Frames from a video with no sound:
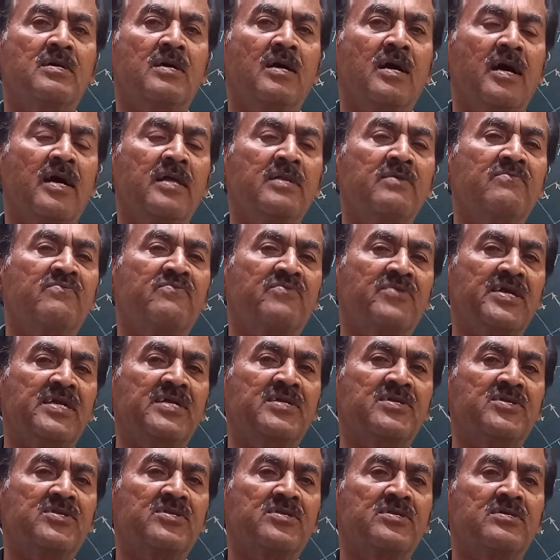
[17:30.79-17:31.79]
And
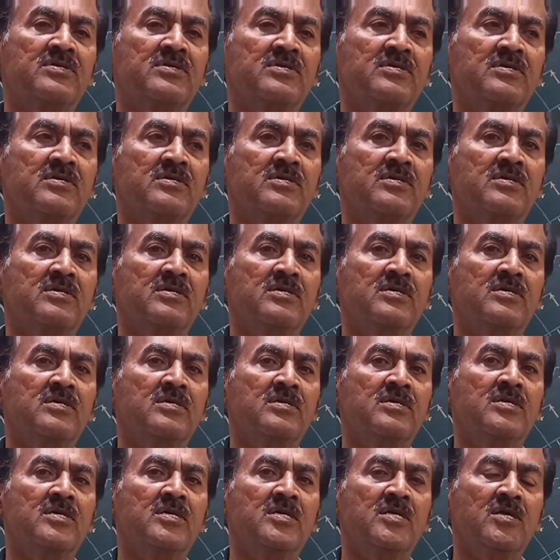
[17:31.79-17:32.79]
friends,
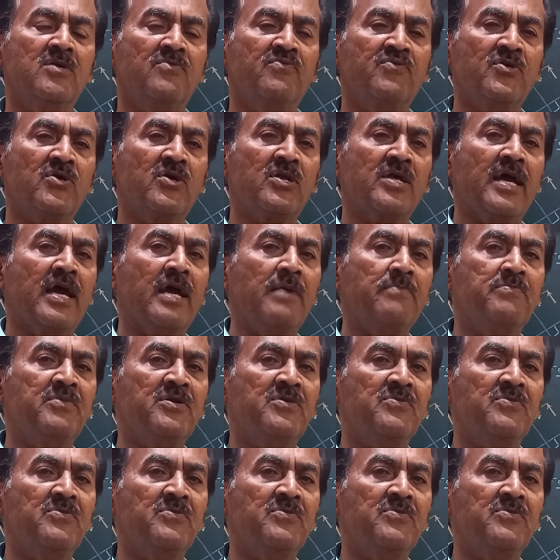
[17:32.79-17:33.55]
if you are happy